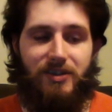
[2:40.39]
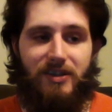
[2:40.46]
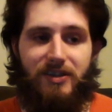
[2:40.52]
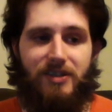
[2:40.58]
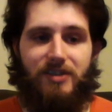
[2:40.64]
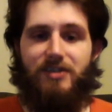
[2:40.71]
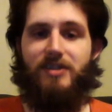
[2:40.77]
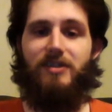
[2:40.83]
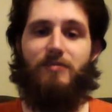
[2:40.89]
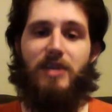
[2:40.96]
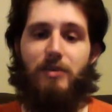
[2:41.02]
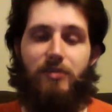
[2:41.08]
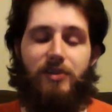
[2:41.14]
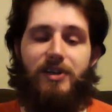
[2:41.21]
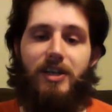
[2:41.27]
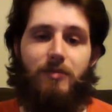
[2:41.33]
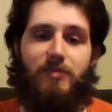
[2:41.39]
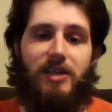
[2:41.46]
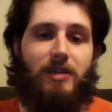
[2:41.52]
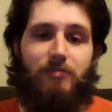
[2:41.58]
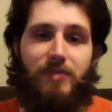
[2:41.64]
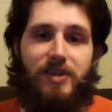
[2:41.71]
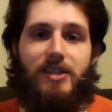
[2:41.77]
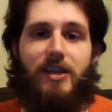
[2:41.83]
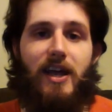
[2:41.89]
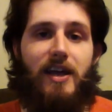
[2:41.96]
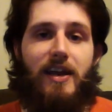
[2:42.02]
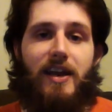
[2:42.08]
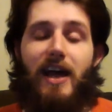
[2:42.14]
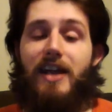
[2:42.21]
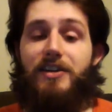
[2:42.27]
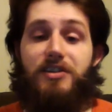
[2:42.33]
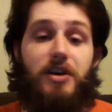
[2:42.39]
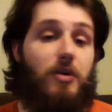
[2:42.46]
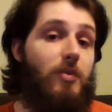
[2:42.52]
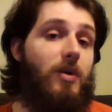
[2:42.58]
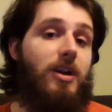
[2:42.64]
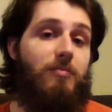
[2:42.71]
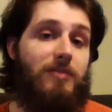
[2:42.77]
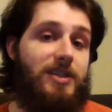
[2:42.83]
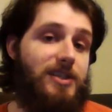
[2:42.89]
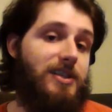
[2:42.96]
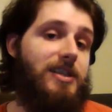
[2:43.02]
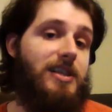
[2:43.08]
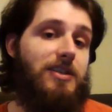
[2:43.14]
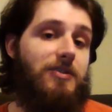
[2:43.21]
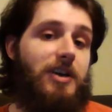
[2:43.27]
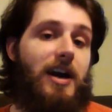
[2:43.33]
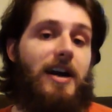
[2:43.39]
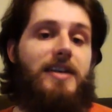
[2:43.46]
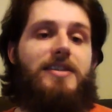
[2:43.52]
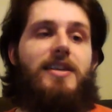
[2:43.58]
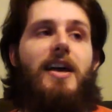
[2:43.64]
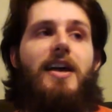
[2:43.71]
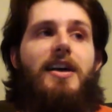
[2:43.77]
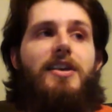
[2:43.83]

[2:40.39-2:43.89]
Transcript: just people end up being misled, and I don't want to mislead you guys.